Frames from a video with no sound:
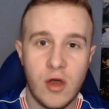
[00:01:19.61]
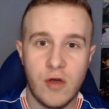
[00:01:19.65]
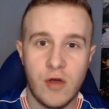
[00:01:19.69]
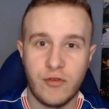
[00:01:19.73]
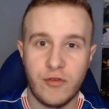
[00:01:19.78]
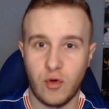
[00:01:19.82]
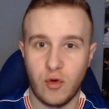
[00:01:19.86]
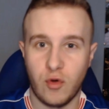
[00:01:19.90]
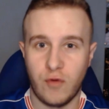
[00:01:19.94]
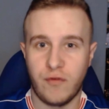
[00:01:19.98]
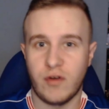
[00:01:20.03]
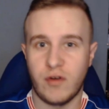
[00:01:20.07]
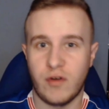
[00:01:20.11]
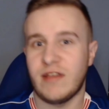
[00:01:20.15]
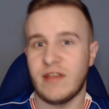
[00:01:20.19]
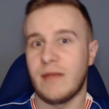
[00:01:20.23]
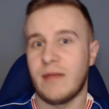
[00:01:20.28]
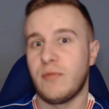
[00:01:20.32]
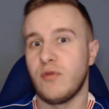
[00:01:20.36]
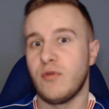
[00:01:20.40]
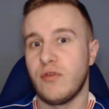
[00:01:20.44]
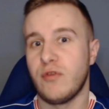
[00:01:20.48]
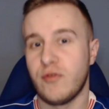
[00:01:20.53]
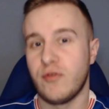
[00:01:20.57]
So, for
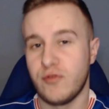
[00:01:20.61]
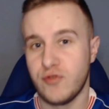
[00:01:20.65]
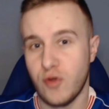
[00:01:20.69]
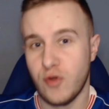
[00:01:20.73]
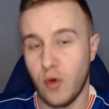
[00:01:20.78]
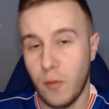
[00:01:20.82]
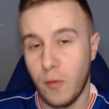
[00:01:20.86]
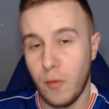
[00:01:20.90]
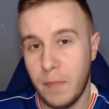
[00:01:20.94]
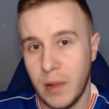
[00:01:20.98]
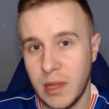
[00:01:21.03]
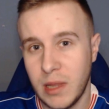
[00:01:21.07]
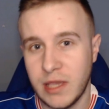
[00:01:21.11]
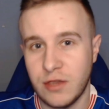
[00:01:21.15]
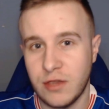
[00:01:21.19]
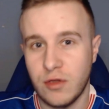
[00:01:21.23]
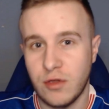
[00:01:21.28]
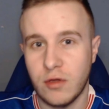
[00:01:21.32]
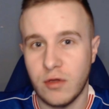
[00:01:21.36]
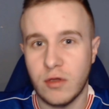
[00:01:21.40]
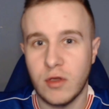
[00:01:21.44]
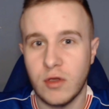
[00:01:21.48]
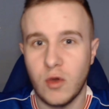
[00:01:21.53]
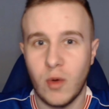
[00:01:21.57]
example, the Europa League,
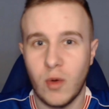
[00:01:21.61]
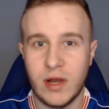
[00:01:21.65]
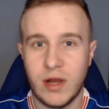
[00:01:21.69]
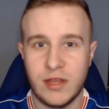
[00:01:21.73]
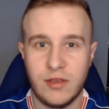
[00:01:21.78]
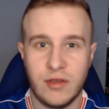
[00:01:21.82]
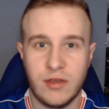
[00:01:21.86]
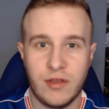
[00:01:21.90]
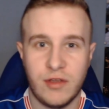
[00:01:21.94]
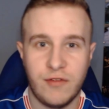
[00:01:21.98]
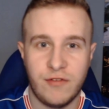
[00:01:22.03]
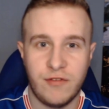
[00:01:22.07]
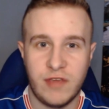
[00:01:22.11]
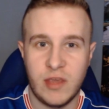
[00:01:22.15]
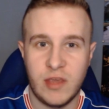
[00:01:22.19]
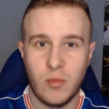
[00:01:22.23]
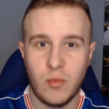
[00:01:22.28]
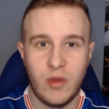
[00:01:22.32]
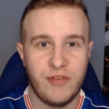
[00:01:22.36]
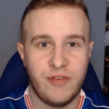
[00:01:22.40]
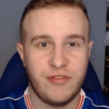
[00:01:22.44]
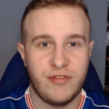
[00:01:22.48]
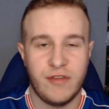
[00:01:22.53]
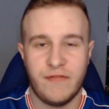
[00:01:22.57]
you can go in and you can see
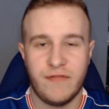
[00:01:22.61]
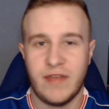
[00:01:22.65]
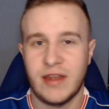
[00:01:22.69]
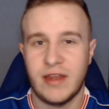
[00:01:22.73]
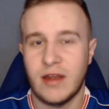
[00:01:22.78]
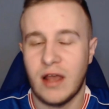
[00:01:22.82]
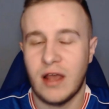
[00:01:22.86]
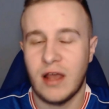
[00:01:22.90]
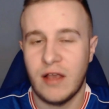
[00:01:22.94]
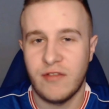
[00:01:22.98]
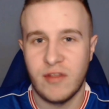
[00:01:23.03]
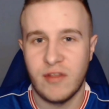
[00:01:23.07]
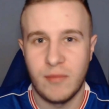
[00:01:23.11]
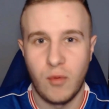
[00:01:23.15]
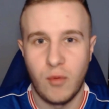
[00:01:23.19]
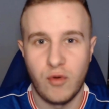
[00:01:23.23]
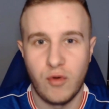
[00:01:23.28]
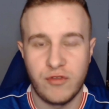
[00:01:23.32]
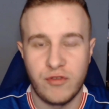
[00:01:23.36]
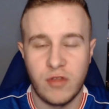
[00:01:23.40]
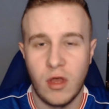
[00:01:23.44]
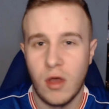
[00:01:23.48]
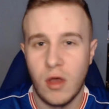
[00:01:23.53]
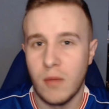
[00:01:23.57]
which defender has the
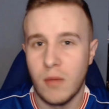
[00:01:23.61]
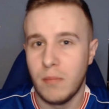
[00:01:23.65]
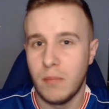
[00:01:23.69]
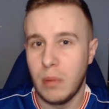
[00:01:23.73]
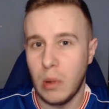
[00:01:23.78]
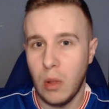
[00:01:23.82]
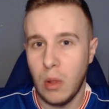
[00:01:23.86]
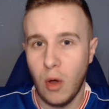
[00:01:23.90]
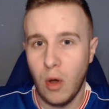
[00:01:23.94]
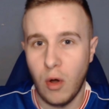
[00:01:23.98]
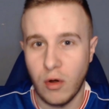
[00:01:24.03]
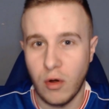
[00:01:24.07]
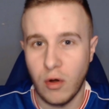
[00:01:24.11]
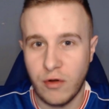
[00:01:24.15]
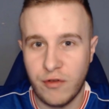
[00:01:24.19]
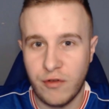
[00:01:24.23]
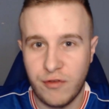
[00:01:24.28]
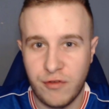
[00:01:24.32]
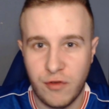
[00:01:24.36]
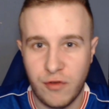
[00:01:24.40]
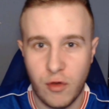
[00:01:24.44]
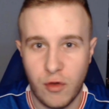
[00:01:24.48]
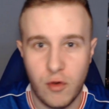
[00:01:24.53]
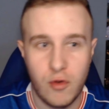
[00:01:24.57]
most
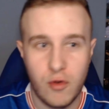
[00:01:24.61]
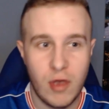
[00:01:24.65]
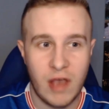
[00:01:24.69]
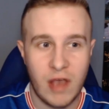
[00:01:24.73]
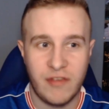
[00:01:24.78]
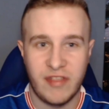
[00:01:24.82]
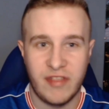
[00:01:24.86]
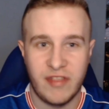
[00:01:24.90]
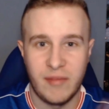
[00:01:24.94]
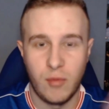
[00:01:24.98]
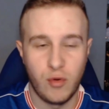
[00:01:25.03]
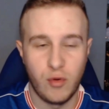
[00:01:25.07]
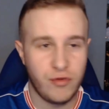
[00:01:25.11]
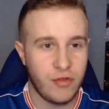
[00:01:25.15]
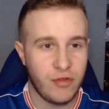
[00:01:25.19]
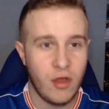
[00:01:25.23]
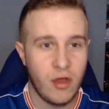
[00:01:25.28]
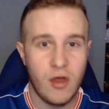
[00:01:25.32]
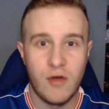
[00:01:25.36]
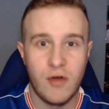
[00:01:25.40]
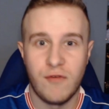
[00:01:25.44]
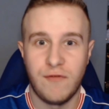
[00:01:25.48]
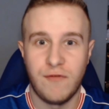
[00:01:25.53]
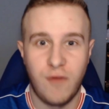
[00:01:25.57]
blocks, who has the most
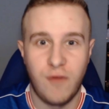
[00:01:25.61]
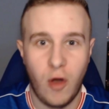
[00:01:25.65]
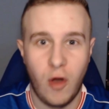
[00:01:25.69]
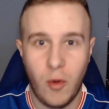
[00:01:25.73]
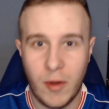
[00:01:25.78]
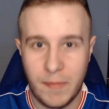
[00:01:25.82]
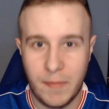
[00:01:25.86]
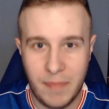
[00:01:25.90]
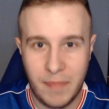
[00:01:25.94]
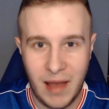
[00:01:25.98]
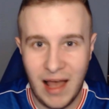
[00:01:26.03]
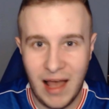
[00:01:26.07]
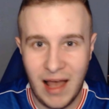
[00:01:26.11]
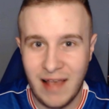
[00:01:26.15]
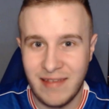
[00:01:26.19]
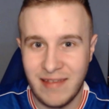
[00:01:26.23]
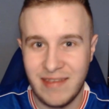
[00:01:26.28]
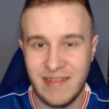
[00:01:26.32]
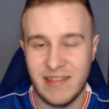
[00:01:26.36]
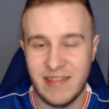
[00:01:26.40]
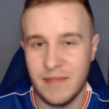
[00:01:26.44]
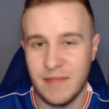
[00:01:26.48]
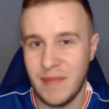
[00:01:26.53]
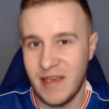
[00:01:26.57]
forward
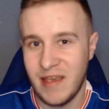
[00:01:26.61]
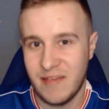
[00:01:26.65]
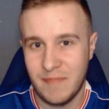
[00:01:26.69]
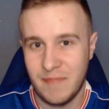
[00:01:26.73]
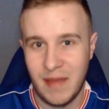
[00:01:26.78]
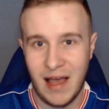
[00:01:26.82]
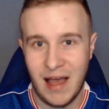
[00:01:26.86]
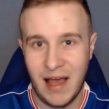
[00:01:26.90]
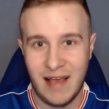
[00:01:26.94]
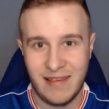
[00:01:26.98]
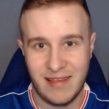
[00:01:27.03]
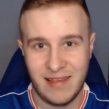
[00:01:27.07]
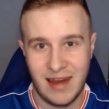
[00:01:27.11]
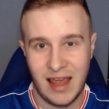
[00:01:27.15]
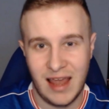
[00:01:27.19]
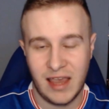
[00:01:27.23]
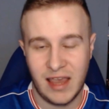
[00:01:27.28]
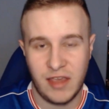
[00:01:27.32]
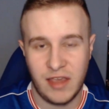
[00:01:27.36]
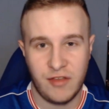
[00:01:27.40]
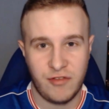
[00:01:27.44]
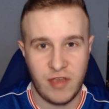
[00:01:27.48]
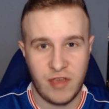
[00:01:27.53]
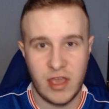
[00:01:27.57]
passes, the best passing
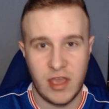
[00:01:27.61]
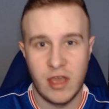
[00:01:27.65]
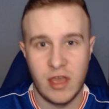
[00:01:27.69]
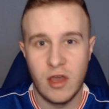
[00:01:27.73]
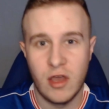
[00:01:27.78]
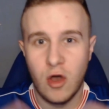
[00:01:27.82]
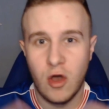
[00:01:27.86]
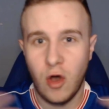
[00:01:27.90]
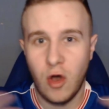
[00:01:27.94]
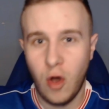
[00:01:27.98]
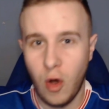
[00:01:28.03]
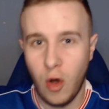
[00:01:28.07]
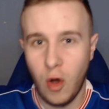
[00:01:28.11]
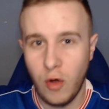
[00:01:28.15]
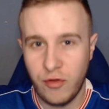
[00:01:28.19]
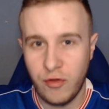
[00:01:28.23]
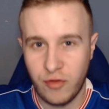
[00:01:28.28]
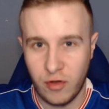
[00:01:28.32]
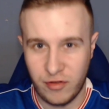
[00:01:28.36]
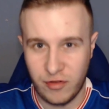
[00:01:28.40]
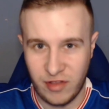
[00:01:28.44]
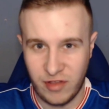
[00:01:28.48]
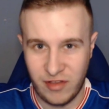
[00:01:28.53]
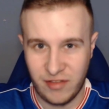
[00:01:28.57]
accuracy, all
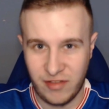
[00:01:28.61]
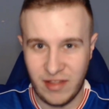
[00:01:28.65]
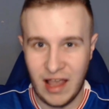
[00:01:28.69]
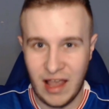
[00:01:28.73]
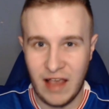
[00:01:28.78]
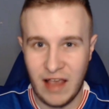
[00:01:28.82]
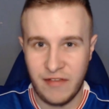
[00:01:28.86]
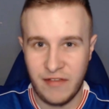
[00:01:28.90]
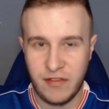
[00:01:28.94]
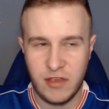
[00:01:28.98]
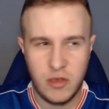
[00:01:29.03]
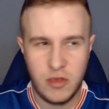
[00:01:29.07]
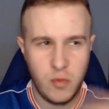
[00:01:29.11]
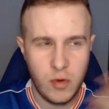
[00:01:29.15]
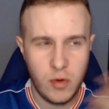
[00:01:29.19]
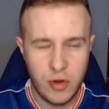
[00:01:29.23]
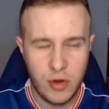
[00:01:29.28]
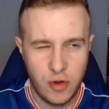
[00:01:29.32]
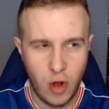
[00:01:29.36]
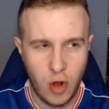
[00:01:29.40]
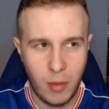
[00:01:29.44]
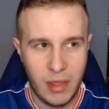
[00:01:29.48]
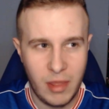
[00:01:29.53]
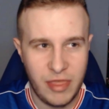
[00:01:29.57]
sorts of stats that you
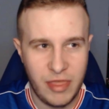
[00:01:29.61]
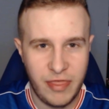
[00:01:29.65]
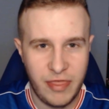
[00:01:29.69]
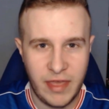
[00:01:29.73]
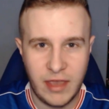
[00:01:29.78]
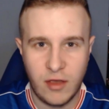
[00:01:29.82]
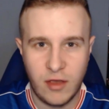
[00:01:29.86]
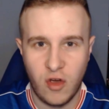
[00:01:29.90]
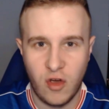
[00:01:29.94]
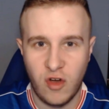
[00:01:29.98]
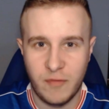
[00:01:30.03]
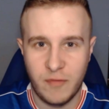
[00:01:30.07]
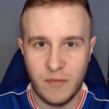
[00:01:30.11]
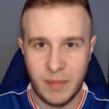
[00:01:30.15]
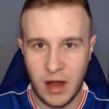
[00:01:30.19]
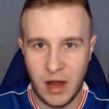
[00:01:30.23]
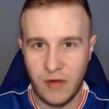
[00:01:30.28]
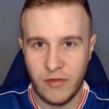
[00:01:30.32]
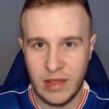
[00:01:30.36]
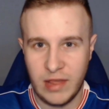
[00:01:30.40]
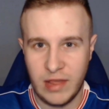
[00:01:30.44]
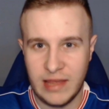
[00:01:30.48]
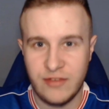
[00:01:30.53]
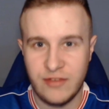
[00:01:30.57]
wouldn't normally think of but are
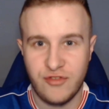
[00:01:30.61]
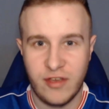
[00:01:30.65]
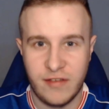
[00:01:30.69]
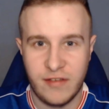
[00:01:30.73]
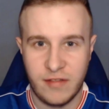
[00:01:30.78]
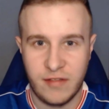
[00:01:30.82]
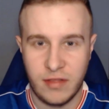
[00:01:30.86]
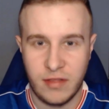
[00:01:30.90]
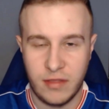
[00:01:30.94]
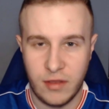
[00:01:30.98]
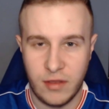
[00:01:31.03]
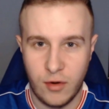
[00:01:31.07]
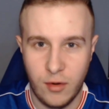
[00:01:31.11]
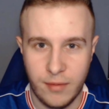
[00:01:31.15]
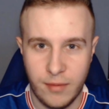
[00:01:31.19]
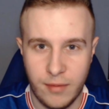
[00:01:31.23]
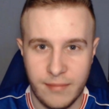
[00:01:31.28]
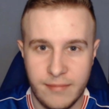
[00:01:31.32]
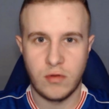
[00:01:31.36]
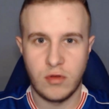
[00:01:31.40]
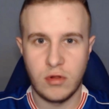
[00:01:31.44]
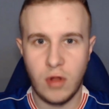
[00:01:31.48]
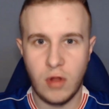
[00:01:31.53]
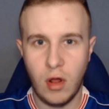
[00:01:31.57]
really interesting to know.
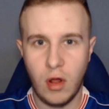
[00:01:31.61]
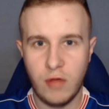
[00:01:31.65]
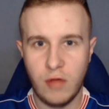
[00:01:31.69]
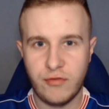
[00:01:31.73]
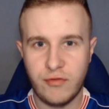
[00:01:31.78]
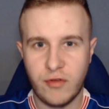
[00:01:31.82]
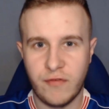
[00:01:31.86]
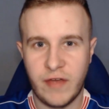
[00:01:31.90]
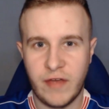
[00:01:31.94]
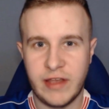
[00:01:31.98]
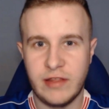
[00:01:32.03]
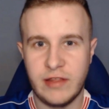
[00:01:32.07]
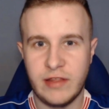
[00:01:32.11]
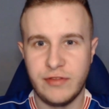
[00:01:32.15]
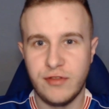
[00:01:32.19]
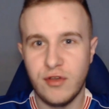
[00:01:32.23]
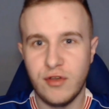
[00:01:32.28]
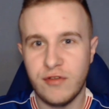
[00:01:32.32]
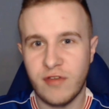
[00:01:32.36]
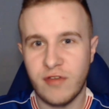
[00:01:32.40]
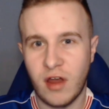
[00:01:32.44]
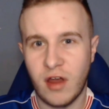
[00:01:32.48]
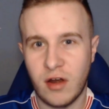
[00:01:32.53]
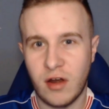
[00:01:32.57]
You'll also find
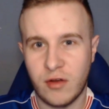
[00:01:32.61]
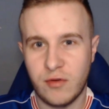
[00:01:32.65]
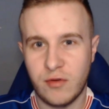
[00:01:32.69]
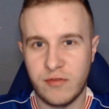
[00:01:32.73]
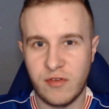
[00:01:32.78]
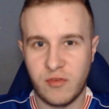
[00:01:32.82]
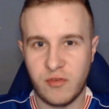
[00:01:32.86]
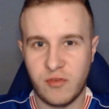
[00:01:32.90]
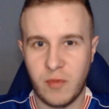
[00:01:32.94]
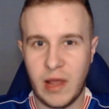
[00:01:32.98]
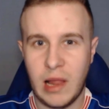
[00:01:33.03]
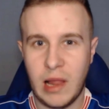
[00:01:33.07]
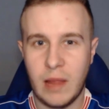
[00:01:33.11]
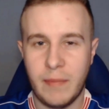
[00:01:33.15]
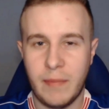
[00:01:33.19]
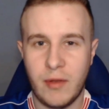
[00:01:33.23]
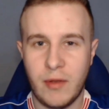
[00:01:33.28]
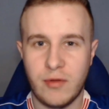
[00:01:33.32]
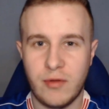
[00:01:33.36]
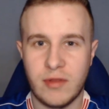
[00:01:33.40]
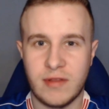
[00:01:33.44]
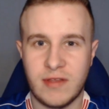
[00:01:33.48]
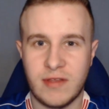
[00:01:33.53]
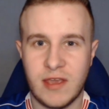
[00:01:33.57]
news articles as well
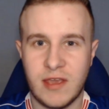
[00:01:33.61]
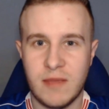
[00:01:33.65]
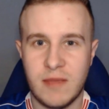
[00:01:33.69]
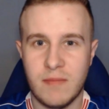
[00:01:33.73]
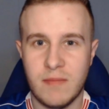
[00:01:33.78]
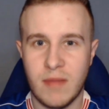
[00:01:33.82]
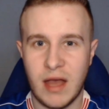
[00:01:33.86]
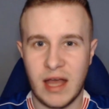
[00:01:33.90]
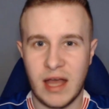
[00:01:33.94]
about the team,